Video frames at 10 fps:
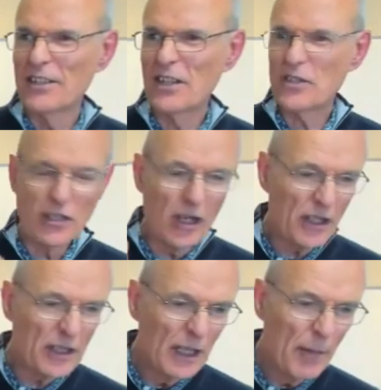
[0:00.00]
Does
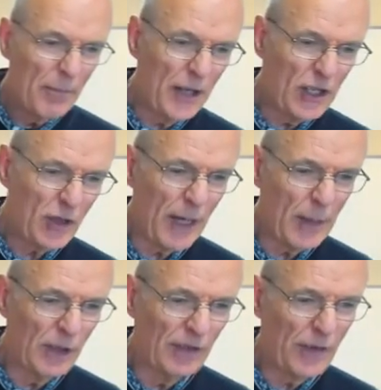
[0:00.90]
God punish
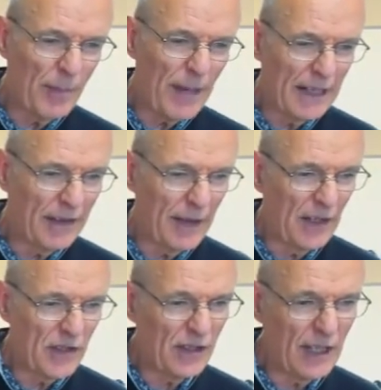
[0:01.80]
people for the bad
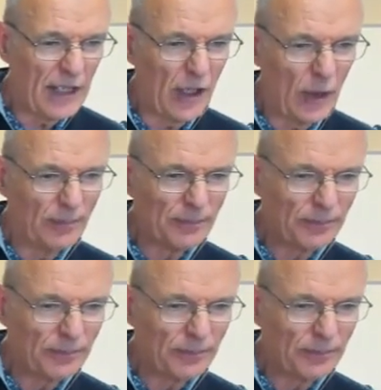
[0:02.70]
things that they do?